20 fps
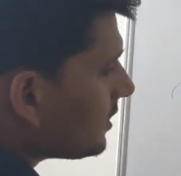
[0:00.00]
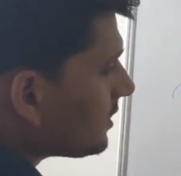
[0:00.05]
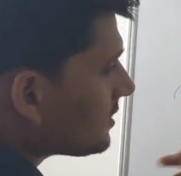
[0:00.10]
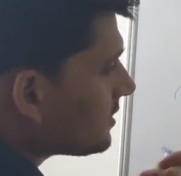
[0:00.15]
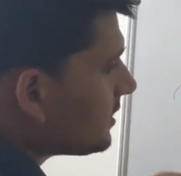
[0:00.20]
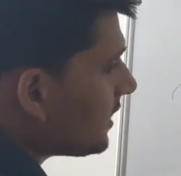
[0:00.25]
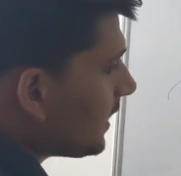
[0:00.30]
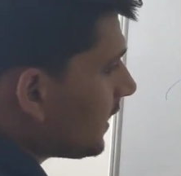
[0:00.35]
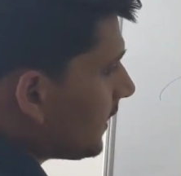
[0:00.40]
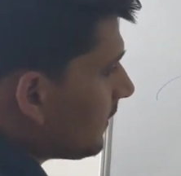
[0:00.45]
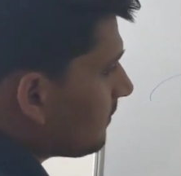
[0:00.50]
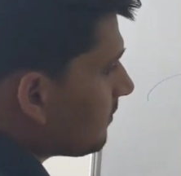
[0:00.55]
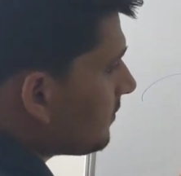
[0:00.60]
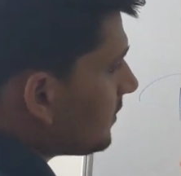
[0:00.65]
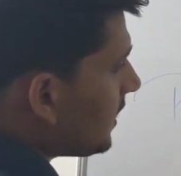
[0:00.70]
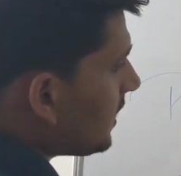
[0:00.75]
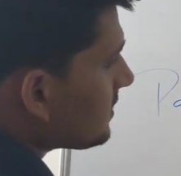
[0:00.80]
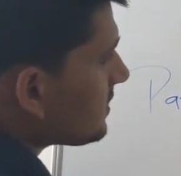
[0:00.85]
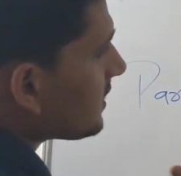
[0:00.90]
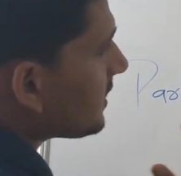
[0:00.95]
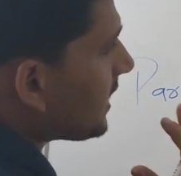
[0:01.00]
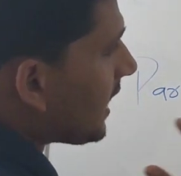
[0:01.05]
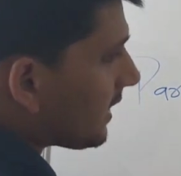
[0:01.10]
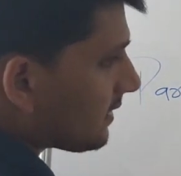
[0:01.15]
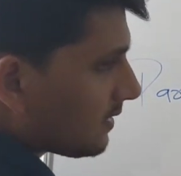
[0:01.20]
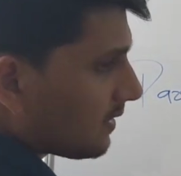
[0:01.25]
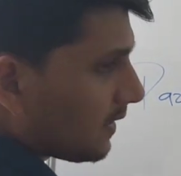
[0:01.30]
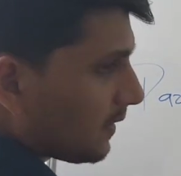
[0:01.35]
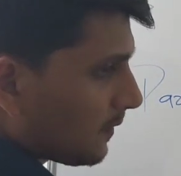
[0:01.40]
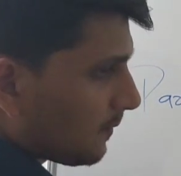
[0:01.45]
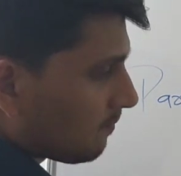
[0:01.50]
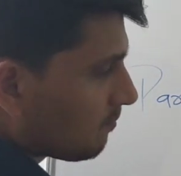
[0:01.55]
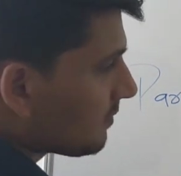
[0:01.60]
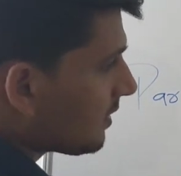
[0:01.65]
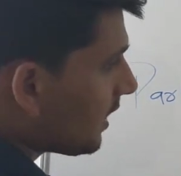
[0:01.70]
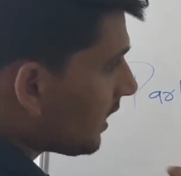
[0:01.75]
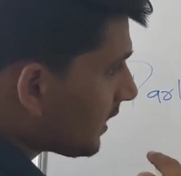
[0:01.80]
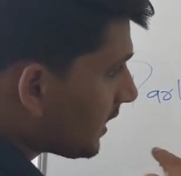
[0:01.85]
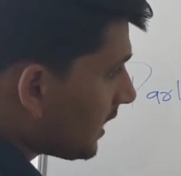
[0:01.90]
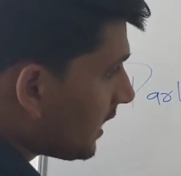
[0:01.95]
this day there is a gathering
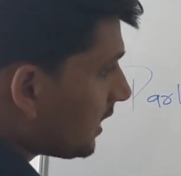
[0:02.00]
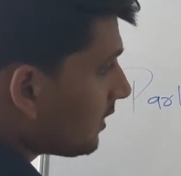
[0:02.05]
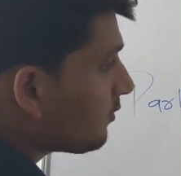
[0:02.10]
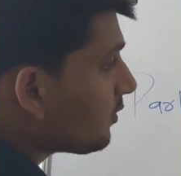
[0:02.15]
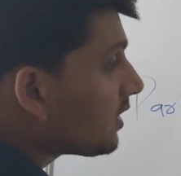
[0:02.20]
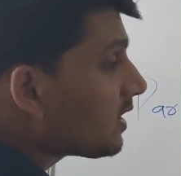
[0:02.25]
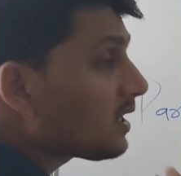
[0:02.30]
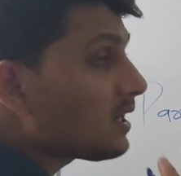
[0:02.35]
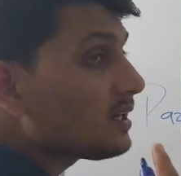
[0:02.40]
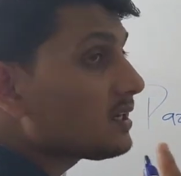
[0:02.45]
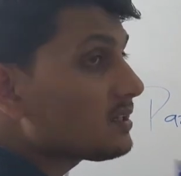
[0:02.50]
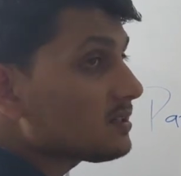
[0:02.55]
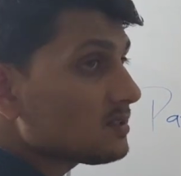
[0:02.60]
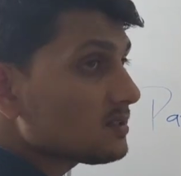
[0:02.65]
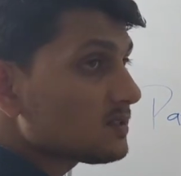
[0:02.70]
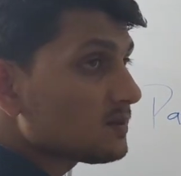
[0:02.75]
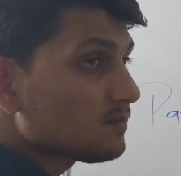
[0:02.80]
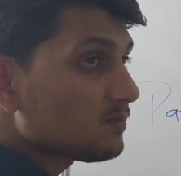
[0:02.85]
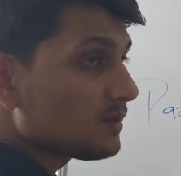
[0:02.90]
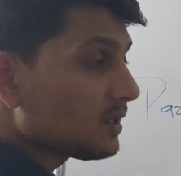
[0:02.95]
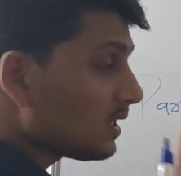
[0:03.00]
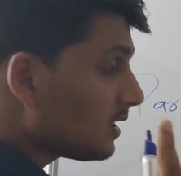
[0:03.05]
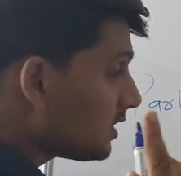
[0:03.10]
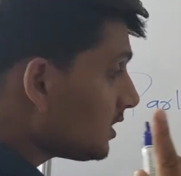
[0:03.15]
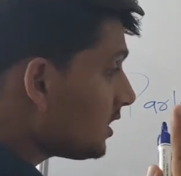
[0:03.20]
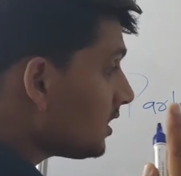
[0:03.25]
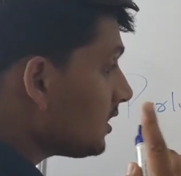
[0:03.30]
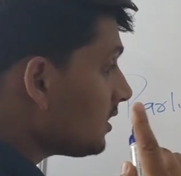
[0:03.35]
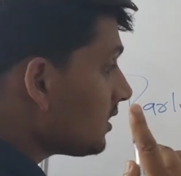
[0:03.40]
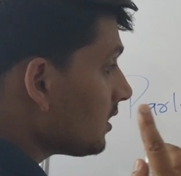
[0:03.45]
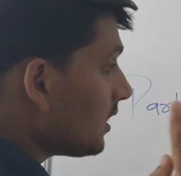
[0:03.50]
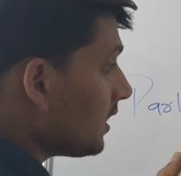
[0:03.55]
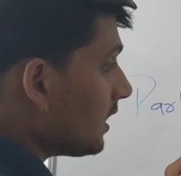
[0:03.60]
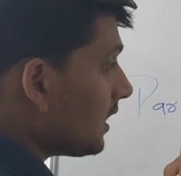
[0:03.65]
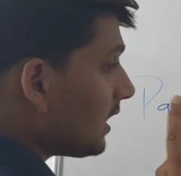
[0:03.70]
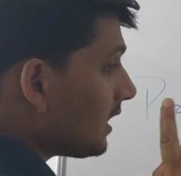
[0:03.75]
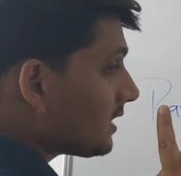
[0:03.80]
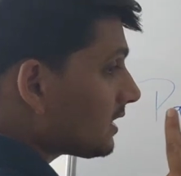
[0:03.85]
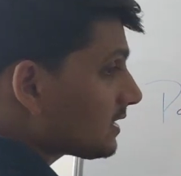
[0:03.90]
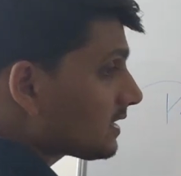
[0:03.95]
again, where it is in the
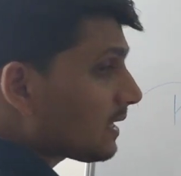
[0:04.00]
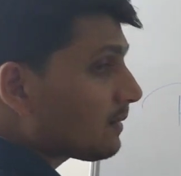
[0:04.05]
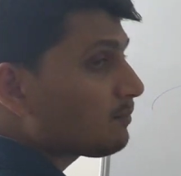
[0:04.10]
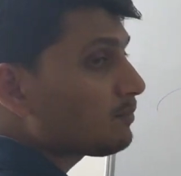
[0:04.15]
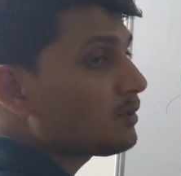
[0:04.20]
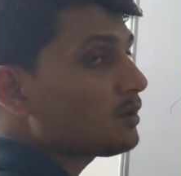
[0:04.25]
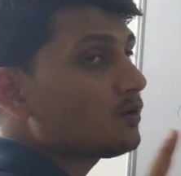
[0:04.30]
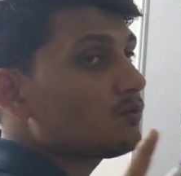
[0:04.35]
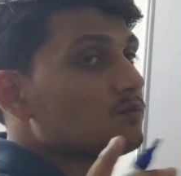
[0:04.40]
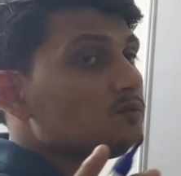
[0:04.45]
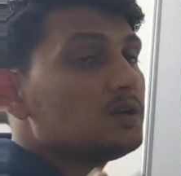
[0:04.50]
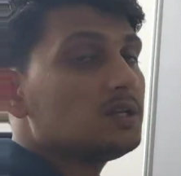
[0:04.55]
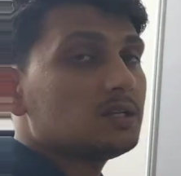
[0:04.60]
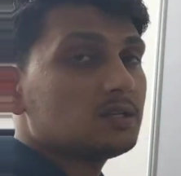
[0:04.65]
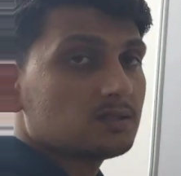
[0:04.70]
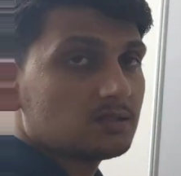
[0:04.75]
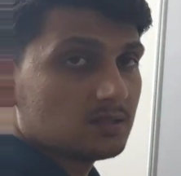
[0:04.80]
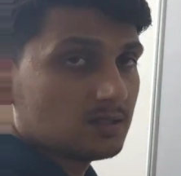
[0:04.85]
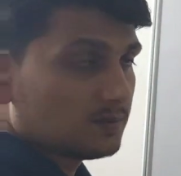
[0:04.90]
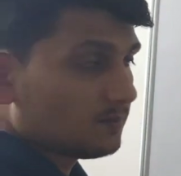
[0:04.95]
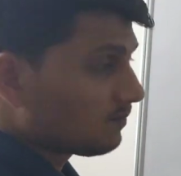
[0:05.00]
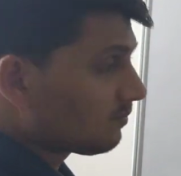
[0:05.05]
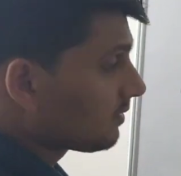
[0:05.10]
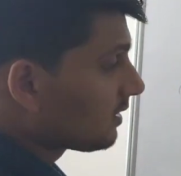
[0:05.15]
temple of Venus.